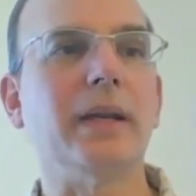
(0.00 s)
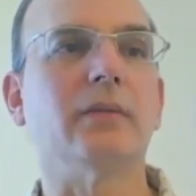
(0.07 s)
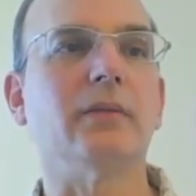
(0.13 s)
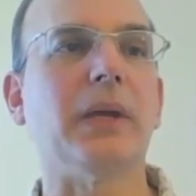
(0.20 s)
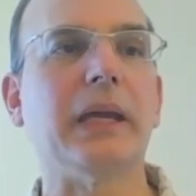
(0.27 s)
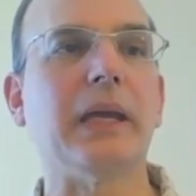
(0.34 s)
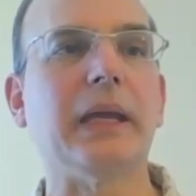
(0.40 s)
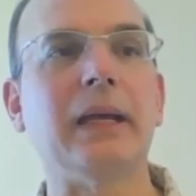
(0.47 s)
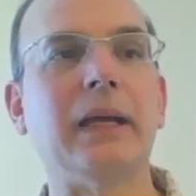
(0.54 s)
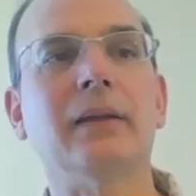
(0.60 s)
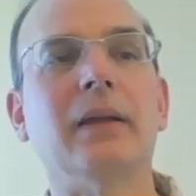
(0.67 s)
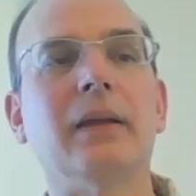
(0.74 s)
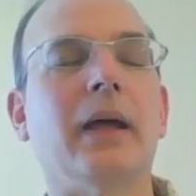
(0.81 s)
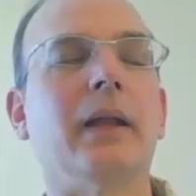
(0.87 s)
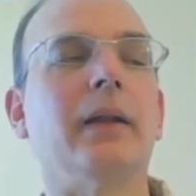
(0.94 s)
ways of
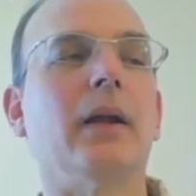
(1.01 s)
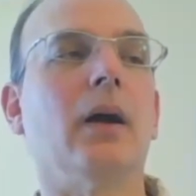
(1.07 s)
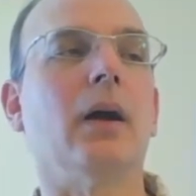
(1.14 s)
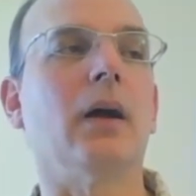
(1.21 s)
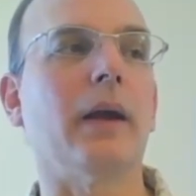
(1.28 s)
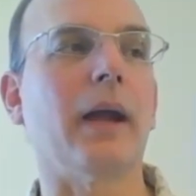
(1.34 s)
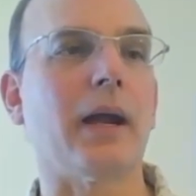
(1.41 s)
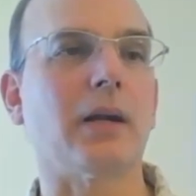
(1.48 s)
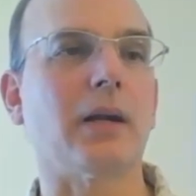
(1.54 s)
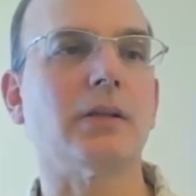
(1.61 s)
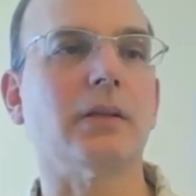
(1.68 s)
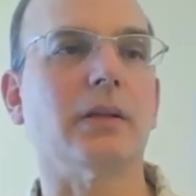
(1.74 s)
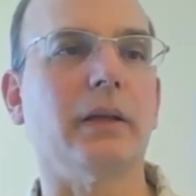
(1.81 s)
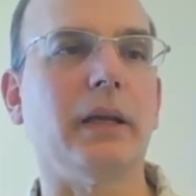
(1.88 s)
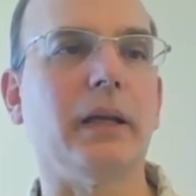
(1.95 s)
being that are
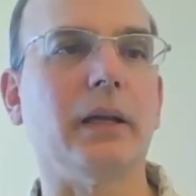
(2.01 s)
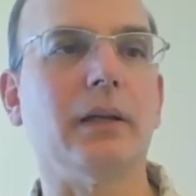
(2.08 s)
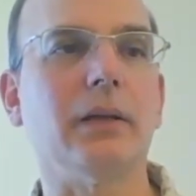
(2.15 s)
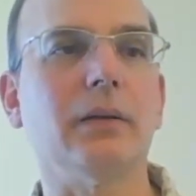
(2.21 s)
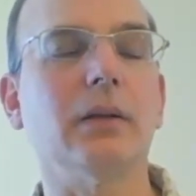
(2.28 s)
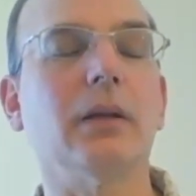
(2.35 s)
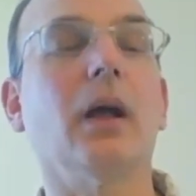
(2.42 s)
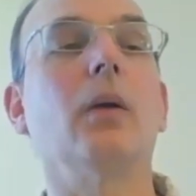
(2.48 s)
actually